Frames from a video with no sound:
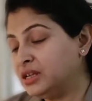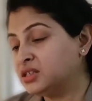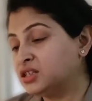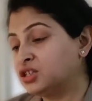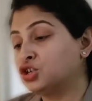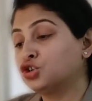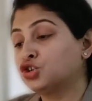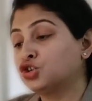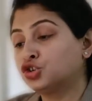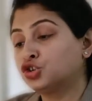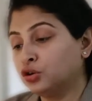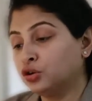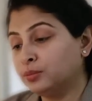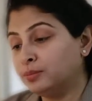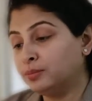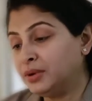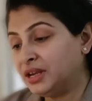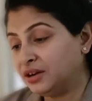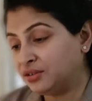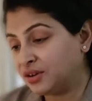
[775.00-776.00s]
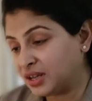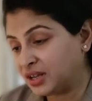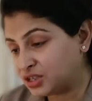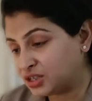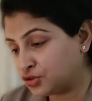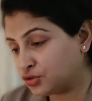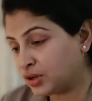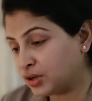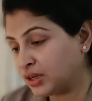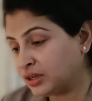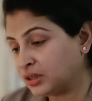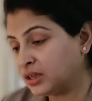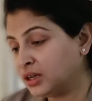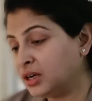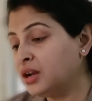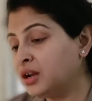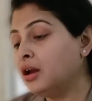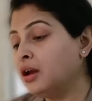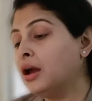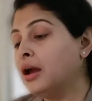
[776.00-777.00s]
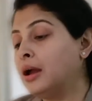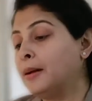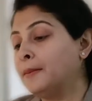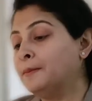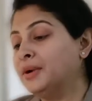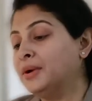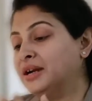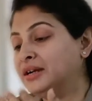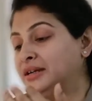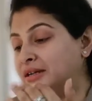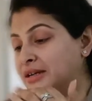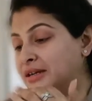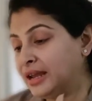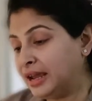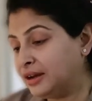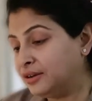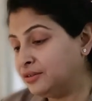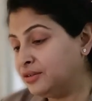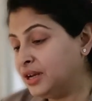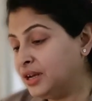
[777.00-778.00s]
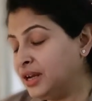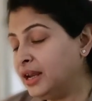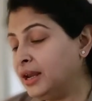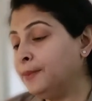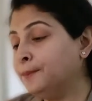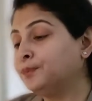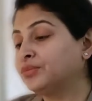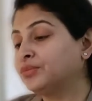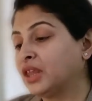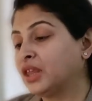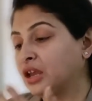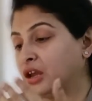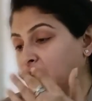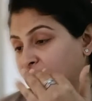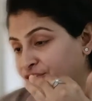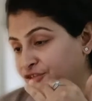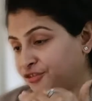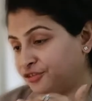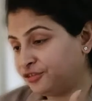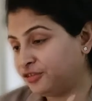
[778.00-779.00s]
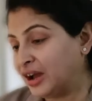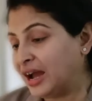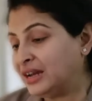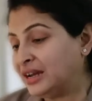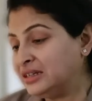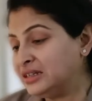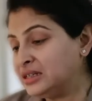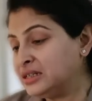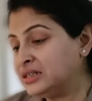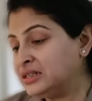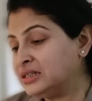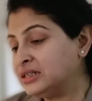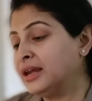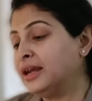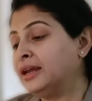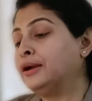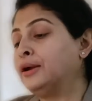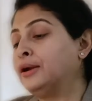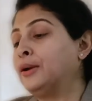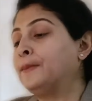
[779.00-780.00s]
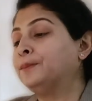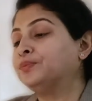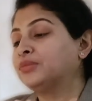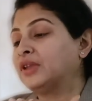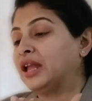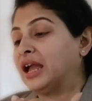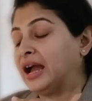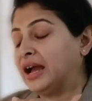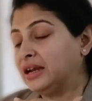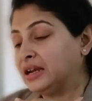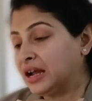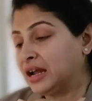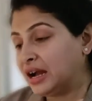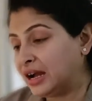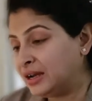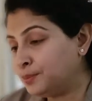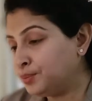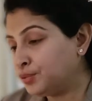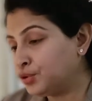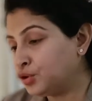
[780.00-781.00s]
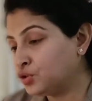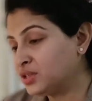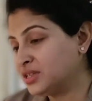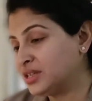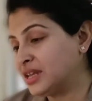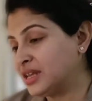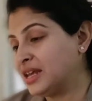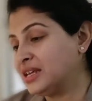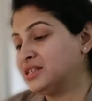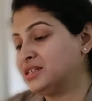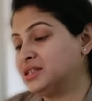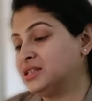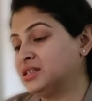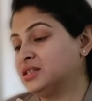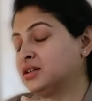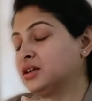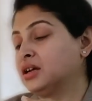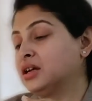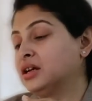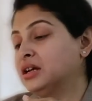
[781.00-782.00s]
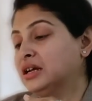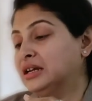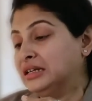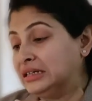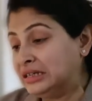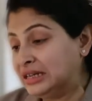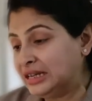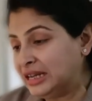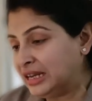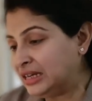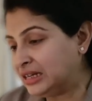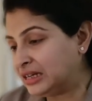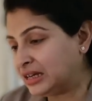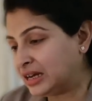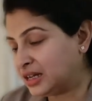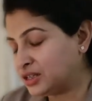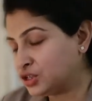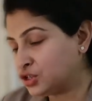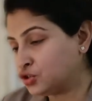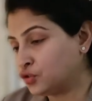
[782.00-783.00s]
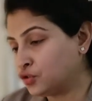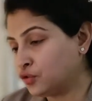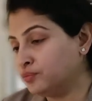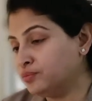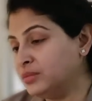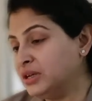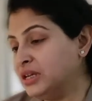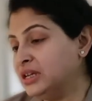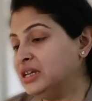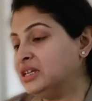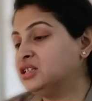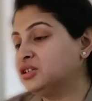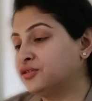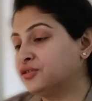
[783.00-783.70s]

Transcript: should be restricted, but dairy, fat intake, and unprocessed lean cuts of meat,